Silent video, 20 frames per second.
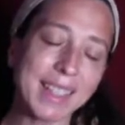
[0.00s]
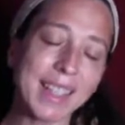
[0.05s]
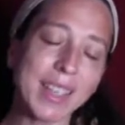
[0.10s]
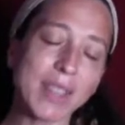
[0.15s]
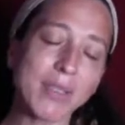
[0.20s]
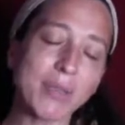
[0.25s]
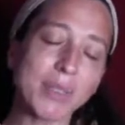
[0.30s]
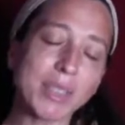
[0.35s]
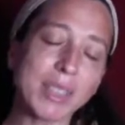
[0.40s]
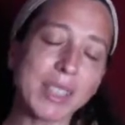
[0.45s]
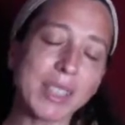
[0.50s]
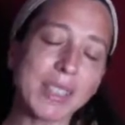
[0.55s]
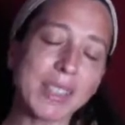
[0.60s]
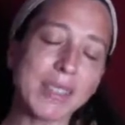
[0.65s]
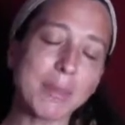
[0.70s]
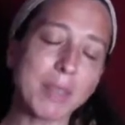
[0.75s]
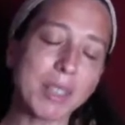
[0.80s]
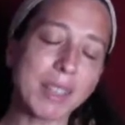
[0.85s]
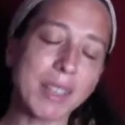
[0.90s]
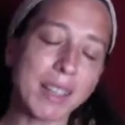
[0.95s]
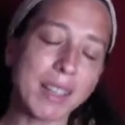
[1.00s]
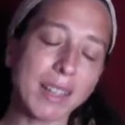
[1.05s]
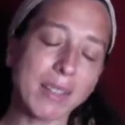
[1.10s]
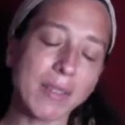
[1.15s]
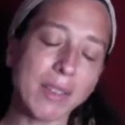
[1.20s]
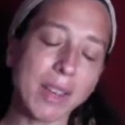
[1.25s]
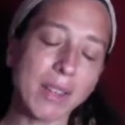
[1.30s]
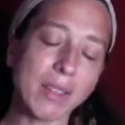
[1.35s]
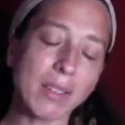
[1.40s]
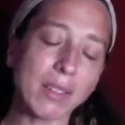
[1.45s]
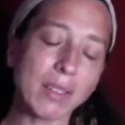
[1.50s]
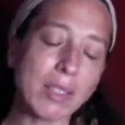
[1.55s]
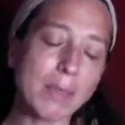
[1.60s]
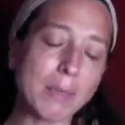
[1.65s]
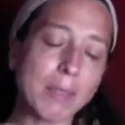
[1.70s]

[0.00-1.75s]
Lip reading: and release some of the negative energy.